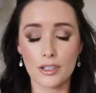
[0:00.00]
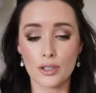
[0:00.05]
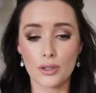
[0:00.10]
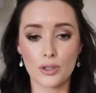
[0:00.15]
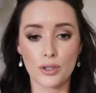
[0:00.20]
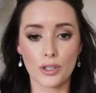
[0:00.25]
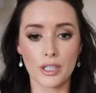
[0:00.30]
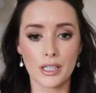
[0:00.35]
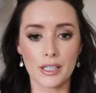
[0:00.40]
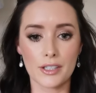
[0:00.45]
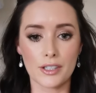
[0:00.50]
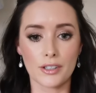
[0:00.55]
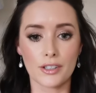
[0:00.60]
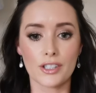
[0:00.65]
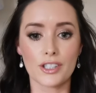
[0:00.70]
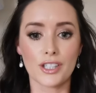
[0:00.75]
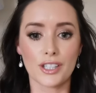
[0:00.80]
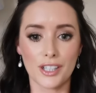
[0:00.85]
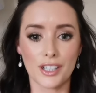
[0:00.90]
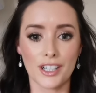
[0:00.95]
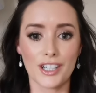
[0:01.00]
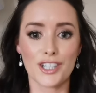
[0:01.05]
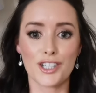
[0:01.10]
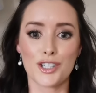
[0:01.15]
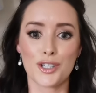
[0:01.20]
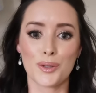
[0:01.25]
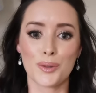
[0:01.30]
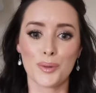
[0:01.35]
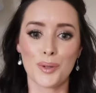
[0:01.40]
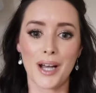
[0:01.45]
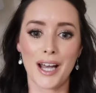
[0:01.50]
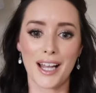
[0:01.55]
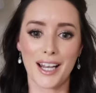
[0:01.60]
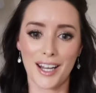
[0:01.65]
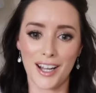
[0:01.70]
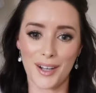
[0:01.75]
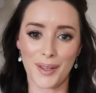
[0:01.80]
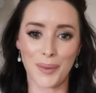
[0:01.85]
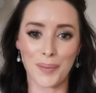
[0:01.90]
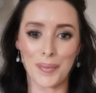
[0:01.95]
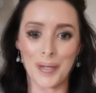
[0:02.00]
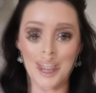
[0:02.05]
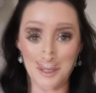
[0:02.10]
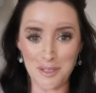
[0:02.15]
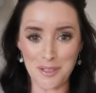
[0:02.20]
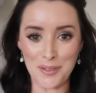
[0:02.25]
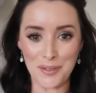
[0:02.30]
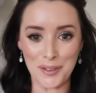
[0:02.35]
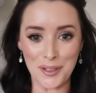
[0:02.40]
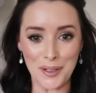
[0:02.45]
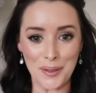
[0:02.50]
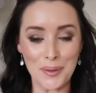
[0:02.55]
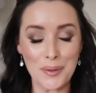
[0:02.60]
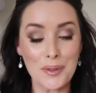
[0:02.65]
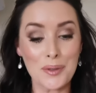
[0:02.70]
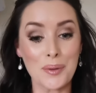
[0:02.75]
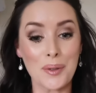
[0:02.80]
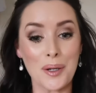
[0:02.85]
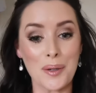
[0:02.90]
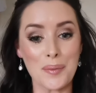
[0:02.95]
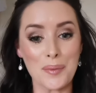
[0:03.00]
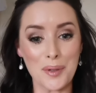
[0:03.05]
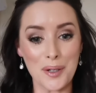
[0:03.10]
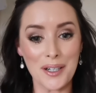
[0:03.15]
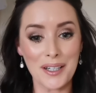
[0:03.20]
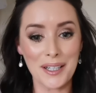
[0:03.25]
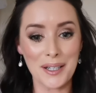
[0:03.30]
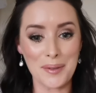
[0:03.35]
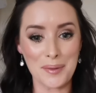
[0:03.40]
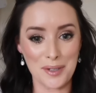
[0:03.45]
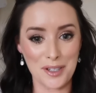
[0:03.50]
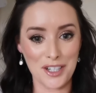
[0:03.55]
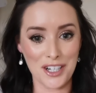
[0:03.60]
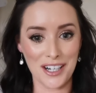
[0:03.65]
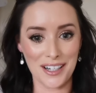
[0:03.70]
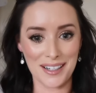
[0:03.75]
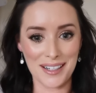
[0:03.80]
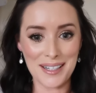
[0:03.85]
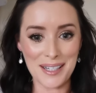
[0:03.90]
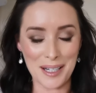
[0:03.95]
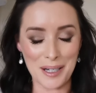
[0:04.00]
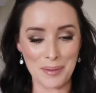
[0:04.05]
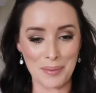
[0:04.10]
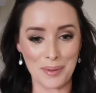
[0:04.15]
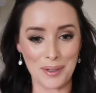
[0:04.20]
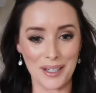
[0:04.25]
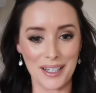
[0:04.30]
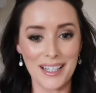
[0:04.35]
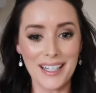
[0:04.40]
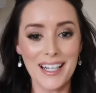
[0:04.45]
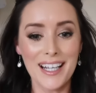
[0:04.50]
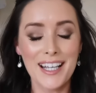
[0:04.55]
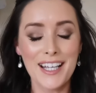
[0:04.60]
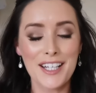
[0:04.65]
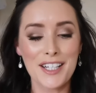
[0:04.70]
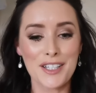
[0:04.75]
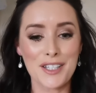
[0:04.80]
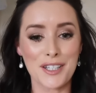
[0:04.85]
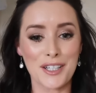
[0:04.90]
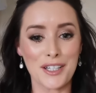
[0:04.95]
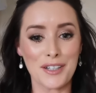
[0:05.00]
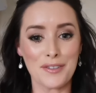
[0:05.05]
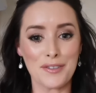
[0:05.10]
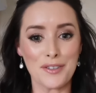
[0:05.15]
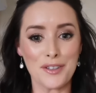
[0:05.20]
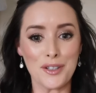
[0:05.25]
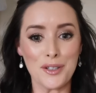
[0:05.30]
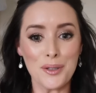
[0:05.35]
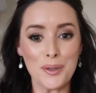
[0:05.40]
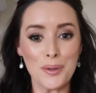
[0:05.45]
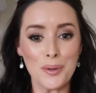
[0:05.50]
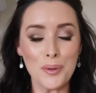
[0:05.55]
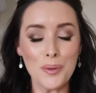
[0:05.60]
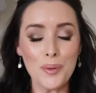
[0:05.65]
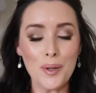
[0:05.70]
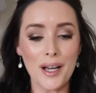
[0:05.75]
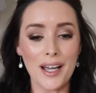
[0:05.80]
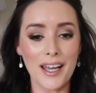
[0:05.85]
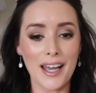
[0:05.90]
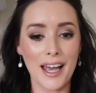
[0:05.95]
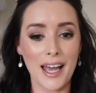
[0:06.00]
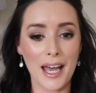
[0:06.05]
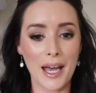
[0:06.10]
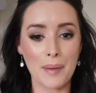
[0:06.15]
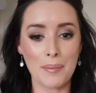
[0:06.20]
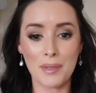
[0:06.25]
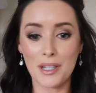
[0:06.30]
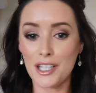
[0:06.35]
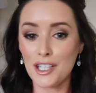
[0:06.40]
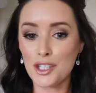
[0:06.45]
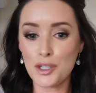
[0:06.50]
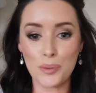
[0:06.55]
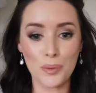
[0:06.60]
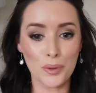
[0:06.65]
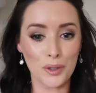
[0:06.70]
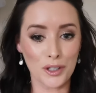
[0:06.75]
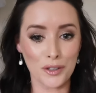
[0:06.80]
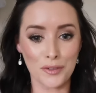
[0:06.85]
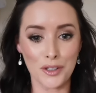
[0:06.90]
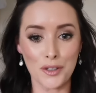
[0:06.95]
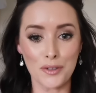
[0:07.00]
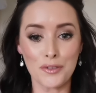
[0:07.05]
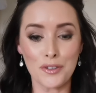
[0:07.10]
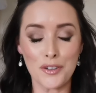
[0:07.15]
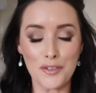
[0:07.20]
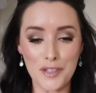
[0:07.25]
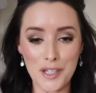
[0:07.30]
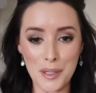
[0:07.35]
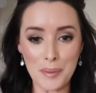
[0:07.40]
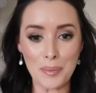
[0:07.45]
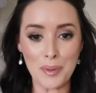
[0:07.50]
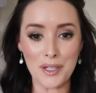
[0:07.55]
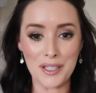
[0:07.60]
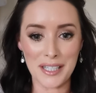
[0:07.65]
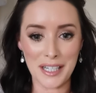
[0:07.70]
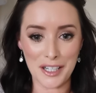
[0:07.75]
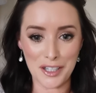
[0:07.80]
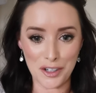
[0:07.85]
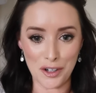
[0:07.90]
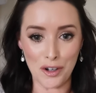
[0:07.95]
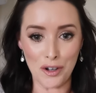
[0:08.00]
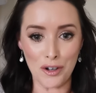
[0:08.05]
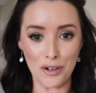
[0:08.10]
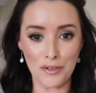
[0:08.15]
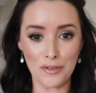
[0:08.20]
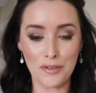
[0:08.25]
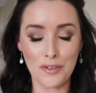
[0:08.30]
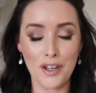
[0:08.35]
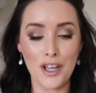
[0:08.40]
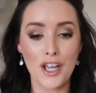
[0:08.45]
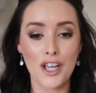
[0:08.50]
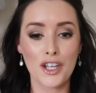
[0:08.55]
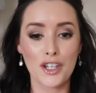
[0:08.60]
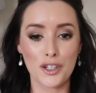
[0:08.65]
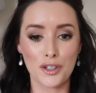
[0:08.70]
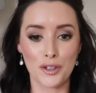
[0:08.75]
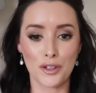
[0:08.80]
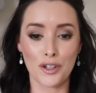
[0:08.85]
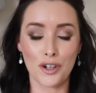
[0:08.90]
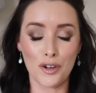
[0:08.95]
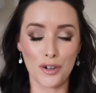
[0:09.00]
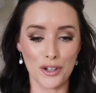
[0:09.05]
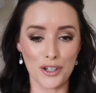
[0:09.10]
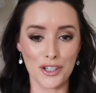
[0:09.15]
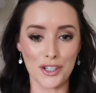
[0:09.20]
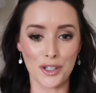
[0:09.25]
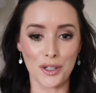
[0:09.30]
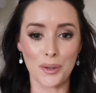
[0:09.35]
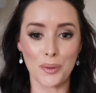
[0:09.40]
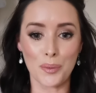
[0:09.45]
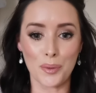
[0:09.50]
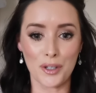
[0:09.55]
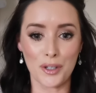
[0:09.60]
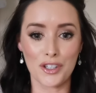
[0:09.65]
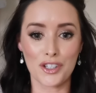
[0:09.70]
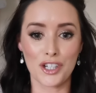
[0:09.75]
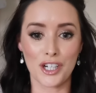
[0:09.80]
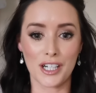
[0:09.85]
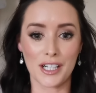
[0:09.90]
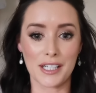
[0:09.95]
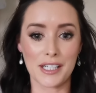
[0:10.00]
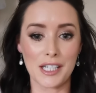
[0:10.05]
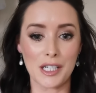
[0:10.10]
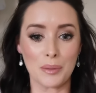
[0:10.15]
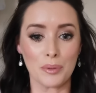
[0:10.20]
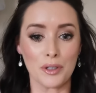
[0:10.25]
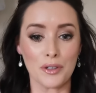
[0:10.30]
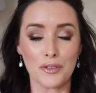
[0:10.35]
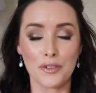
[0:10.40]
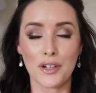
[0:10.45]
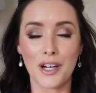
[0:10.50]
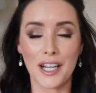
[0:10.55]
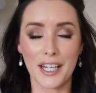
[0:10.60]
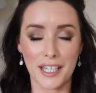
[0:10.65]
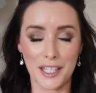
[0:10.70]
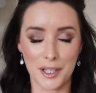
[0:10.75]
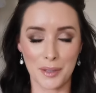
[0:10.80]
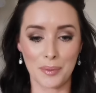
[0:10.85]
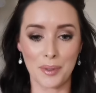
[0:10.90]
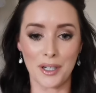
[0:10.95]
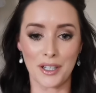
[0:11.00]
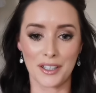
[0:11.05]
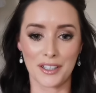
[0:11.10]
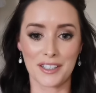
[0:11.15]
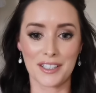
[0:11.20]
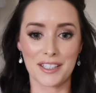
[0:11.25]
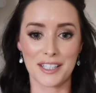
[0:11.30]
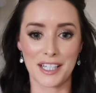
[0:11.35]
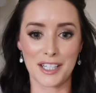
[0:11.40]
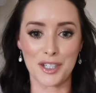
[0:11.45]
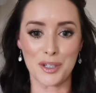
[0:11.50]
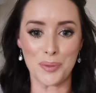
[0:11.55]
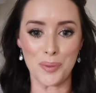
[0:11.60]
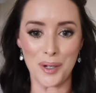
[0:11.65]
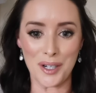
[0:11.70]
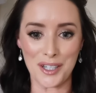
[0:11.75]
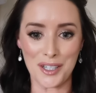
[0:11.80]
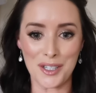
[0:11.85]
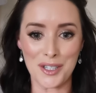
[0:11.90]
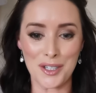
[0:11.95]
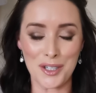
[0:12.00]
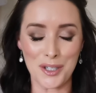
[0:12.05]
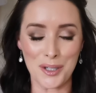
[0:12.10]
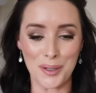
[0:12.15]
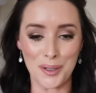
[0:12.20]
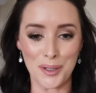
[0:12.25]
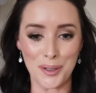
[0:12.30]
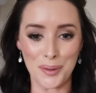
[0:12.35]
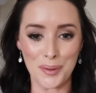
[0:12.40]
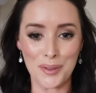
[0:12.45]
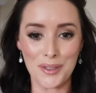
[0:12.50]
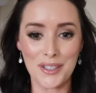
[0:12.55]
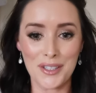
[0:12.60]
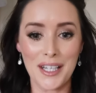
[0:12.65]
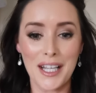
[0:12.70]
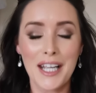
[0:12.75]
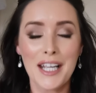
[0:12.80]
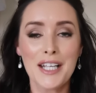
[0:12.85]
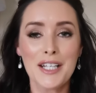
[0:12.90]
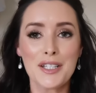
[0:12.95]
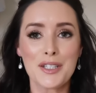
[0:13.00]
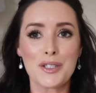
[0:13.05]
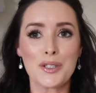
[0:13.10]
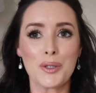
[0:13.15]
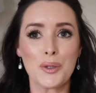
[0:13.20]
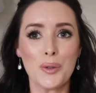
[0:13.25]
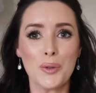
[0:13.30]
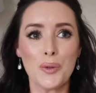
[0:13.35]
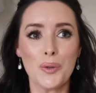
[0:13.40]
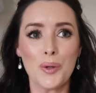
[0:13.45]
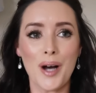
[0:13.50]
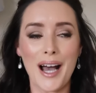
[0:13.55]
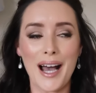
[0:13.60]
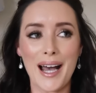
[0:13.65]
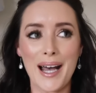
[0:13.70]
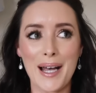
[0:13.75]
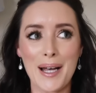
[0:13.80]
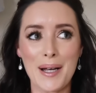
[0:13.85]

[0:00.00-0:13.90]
tutorial done to guide you along the way. Great news for you. So I'm working with Charlotte Tilbury to give you, each one of you, 15% off your order with Charlotte Tilbury for any of the products that you want to use. So